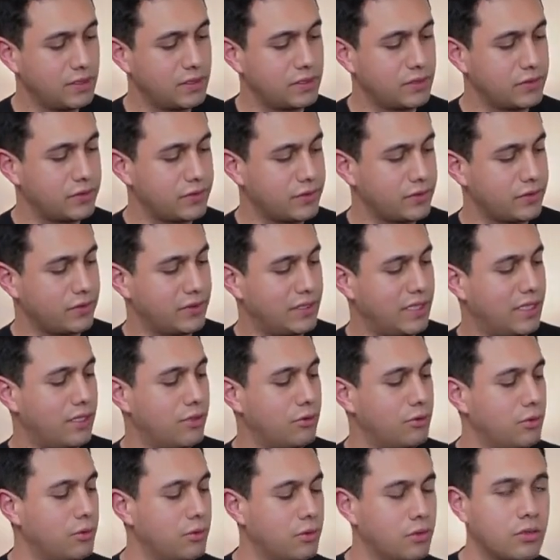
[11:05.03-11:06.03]
So now
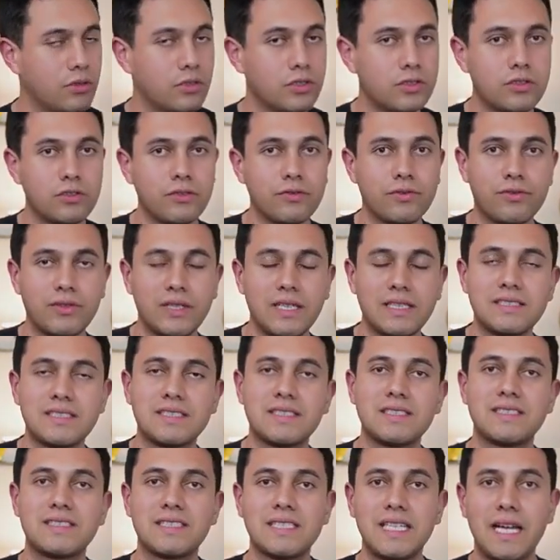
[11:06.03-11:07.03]
we'll go to frets
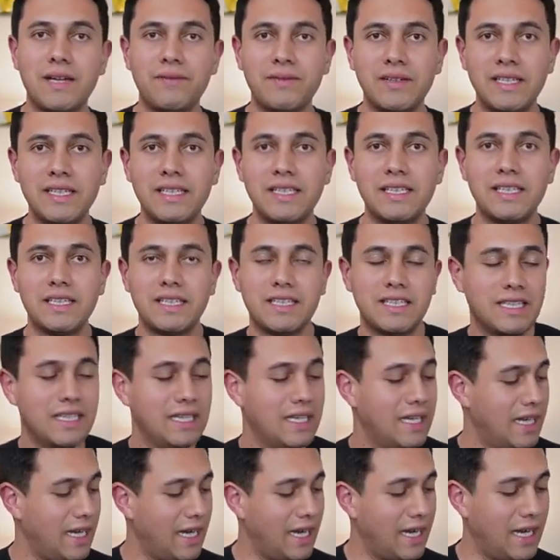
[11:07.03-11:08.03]
7th
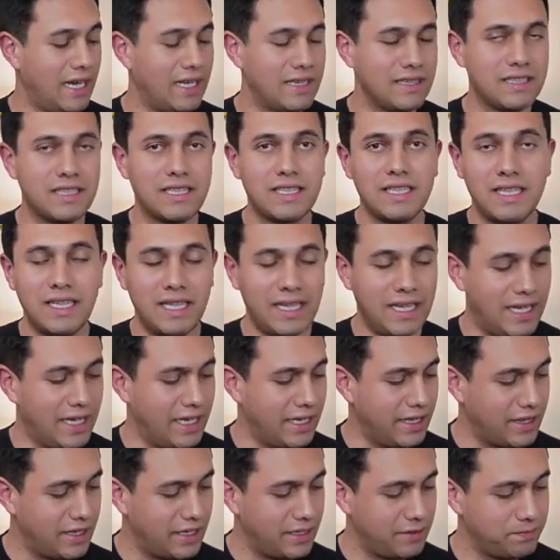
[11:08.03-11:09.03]
and 8th.
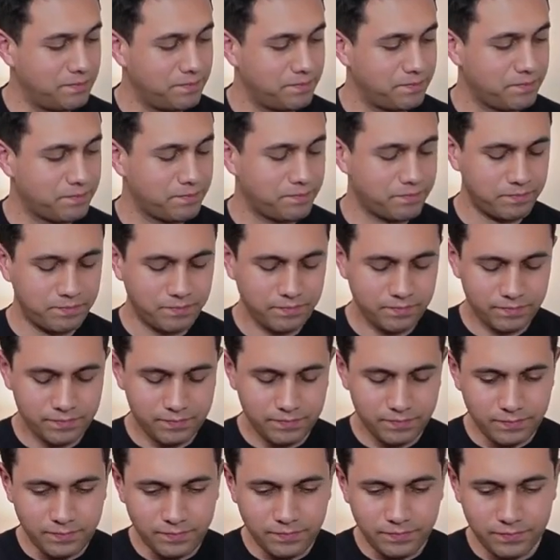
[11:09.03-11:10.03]

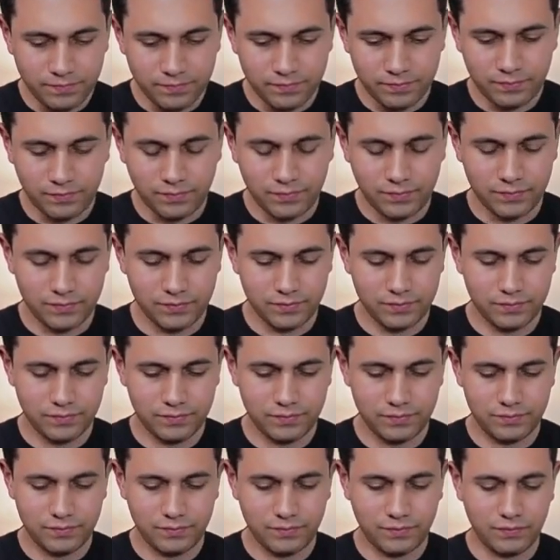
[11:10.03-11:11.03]

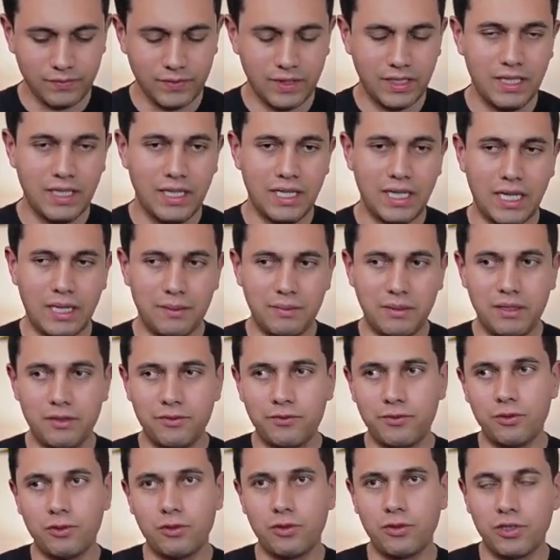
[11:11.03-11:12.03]
How about,
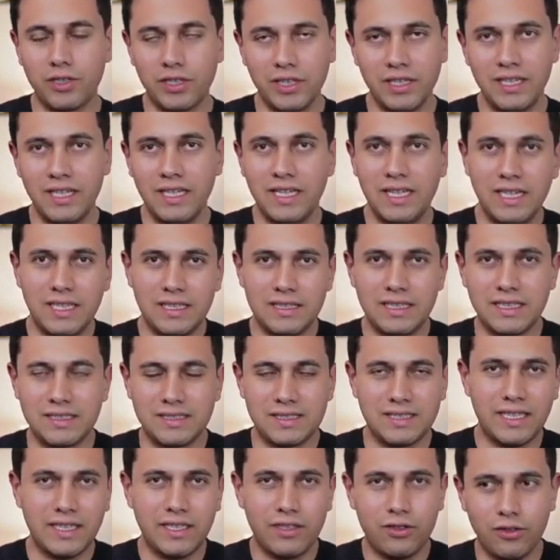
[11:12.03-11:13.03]
for the
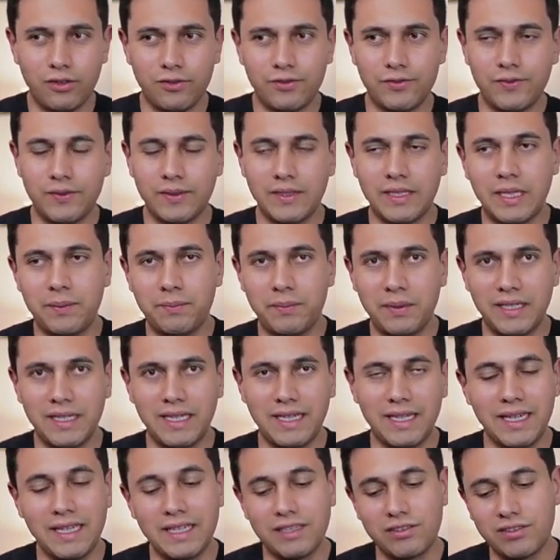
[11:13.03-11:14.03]
sake of keeping it
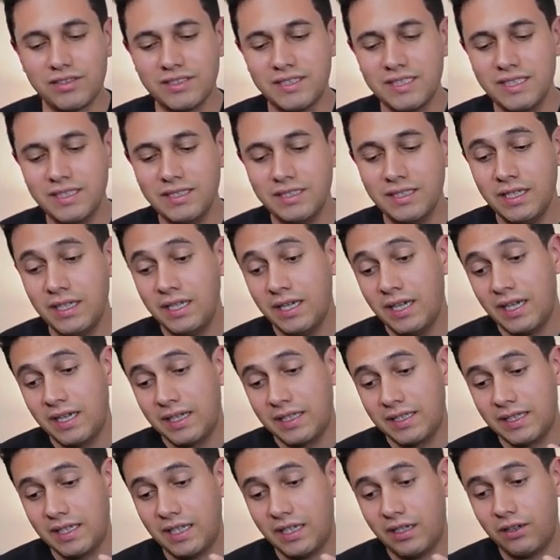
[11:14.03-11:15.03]
interesting,
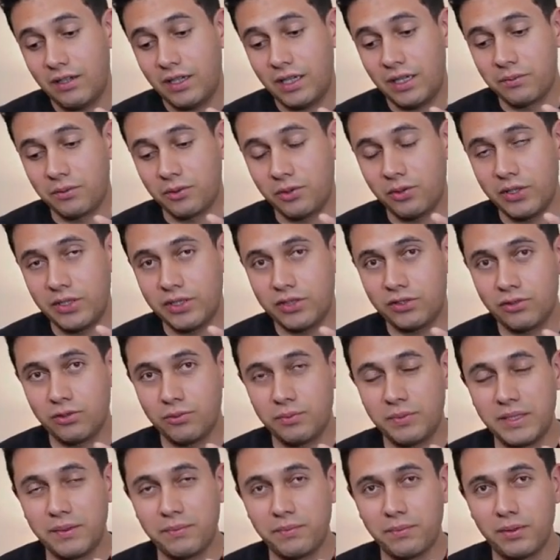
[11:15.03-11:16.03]
now I'm going to be
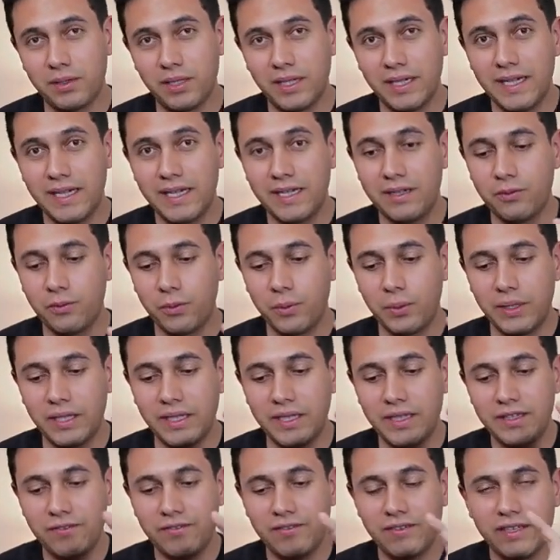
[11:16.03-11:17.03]
playing with
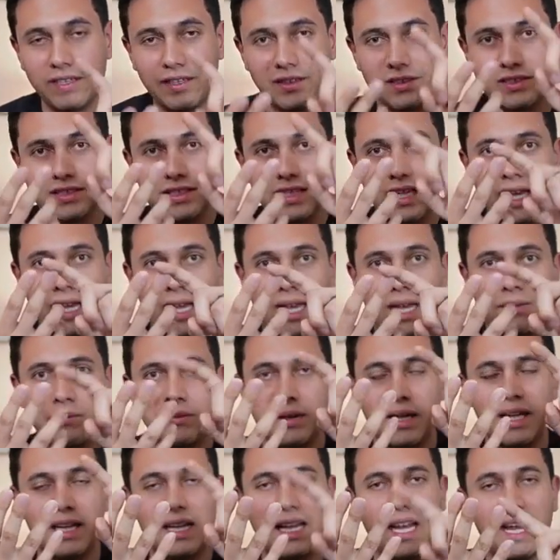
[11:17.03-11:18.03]
fingers M
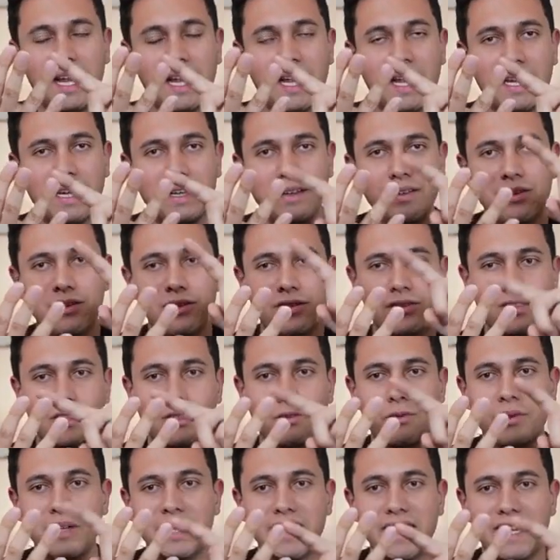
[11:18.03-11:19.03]
and A on the
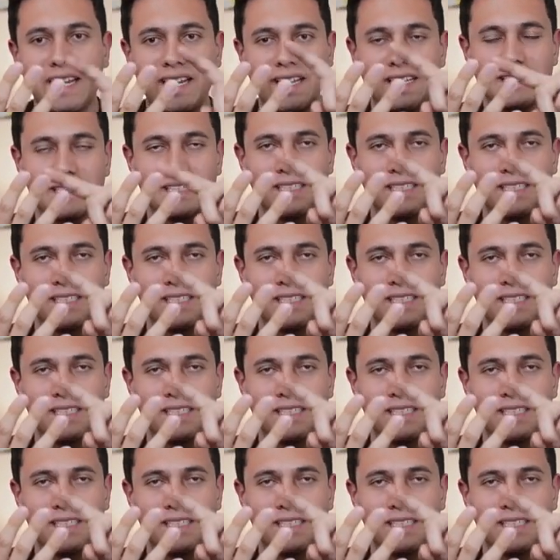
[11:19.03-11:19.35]
right hand.